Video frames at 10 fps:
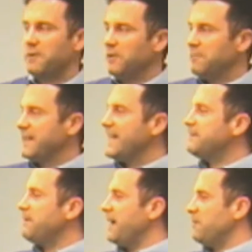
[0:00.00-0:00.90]
I want to love my
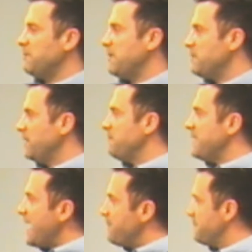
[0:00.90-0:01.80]
kids better. I want to, I want to love
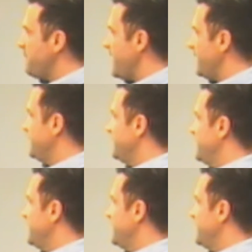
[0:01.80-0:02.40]
my neighbours better.